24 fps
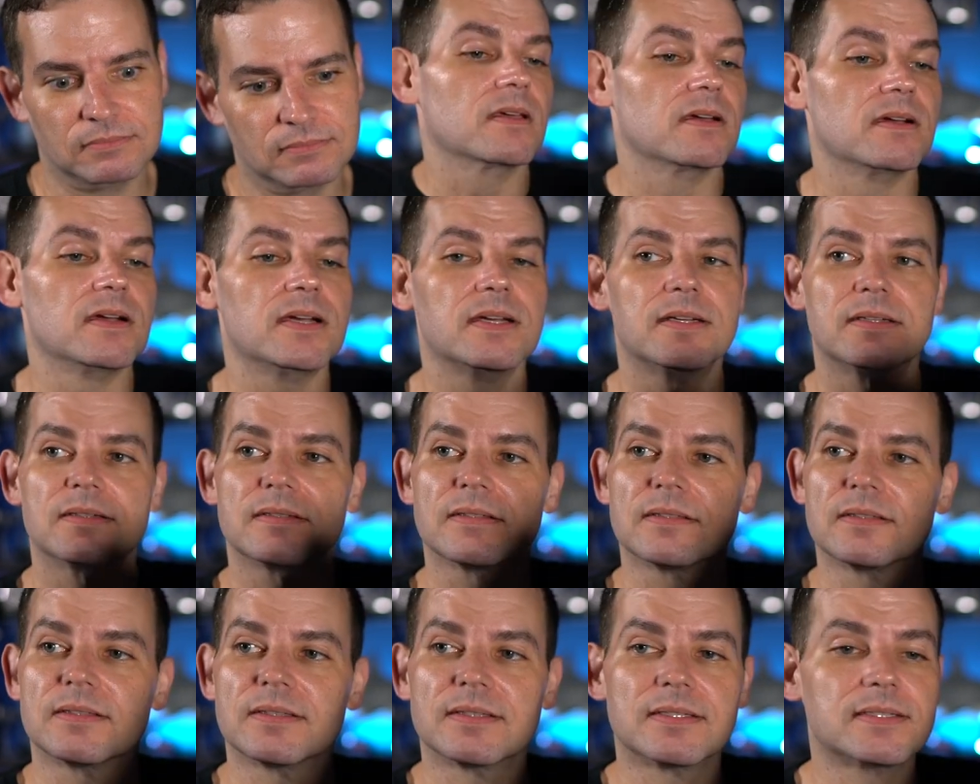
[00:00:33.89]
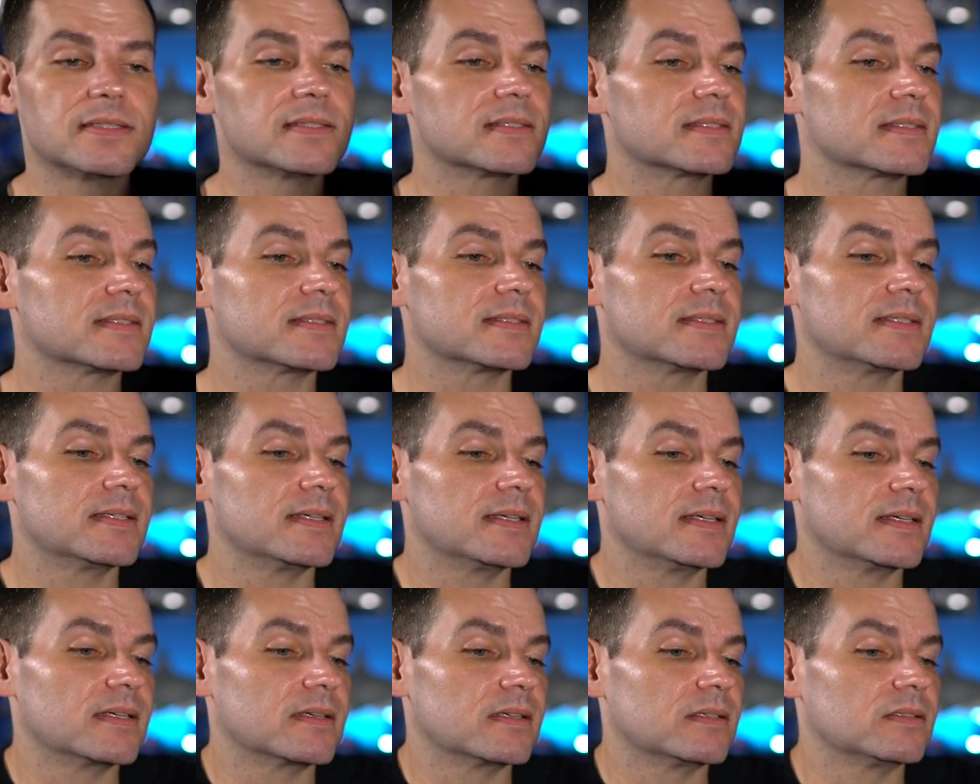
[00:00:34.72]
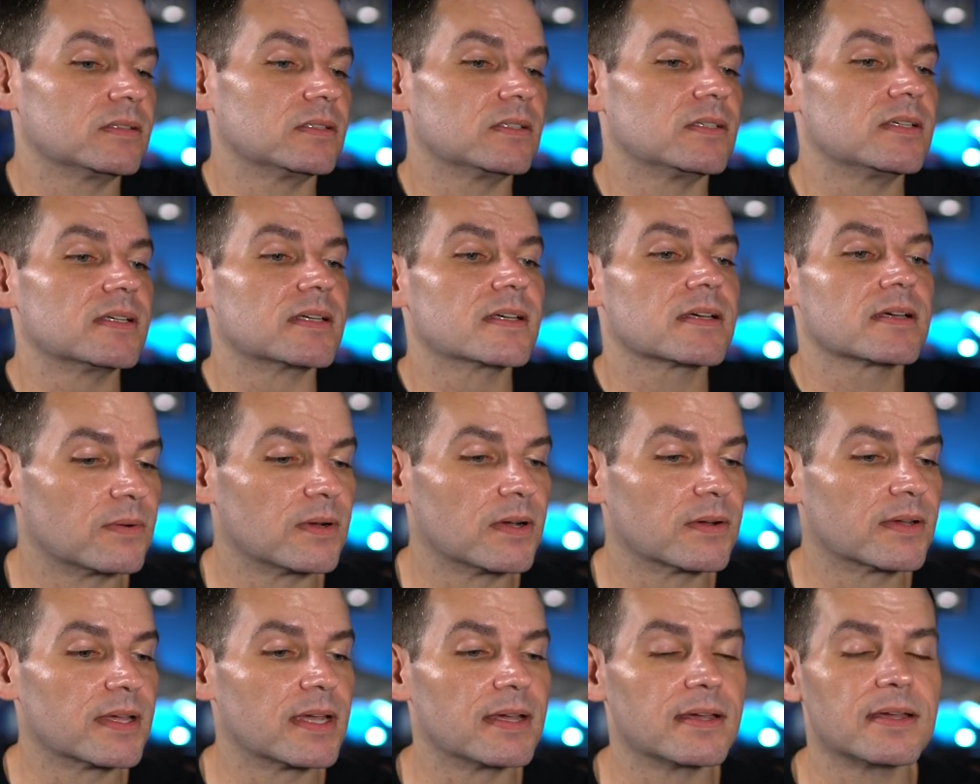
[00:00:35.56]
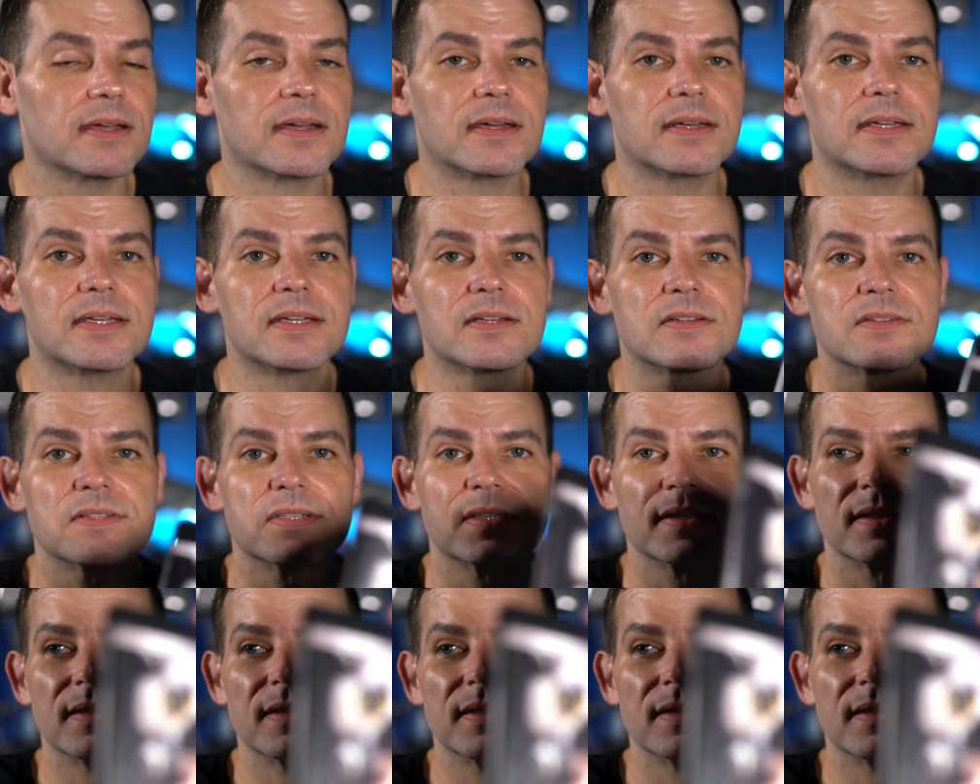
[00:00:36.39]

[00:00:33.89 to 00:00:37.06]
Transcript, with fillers: All right, let's take a look. Okay, and here's